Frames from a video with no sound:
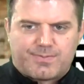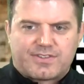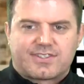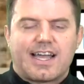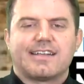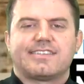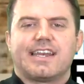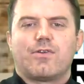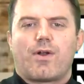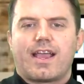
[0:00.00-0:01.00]
the Scott
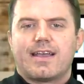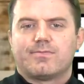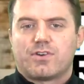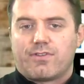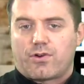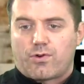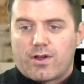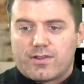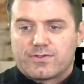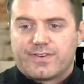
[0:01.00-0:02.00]
City Rams over the
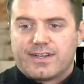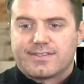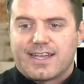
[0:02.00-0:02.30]
Crothersville